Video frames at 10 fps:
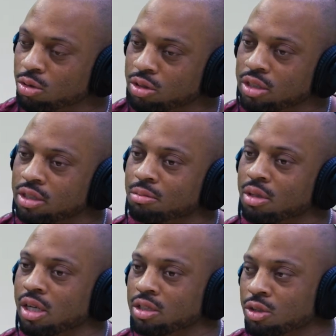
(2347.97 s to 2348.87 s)
roads, there are
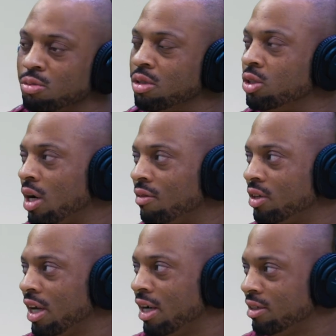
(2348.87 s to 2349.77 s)
some things you must
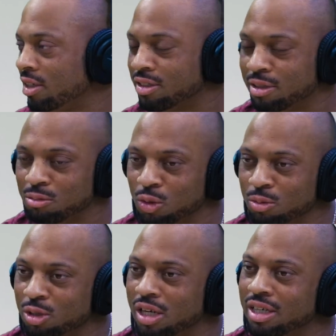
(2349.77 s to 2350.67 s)
travel down, there are some
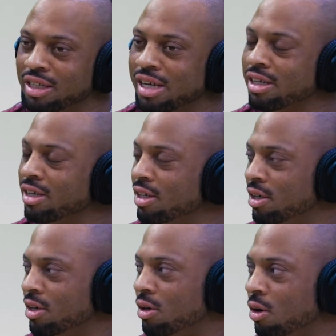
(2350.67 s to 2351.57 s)
trips you got to take
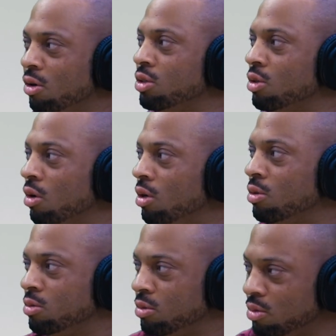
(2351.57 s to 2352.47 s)
on your
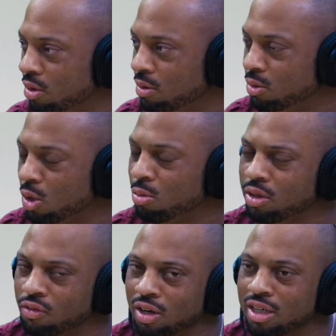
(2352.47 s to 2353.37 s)
own. Don't
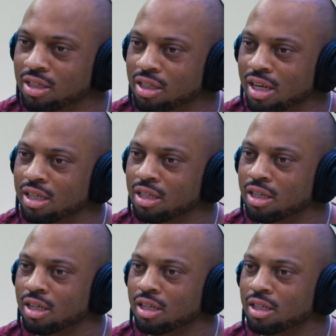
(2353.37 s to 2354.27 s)
be afraid to take,
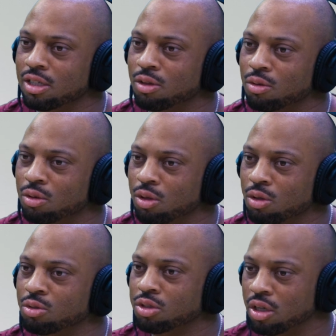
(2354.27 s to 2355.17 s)

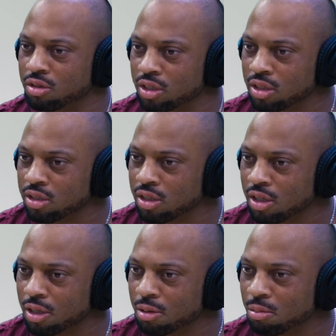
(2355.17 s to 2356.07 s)
those journeys,
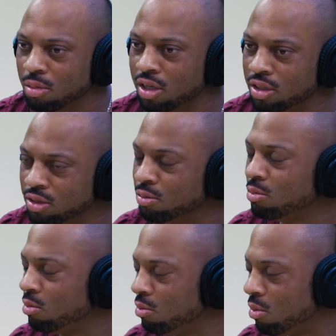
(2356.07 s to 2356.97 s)
because
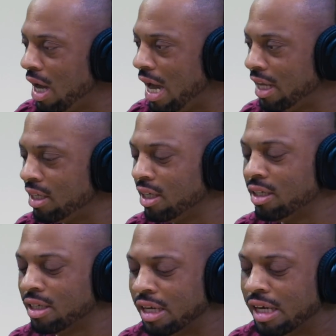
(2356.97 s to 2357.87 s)
at the
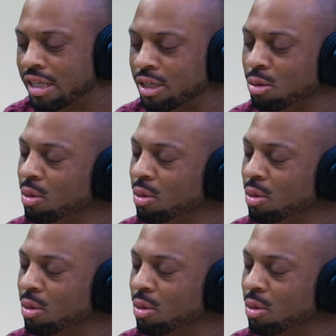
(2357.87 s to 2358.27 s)
end of the day, then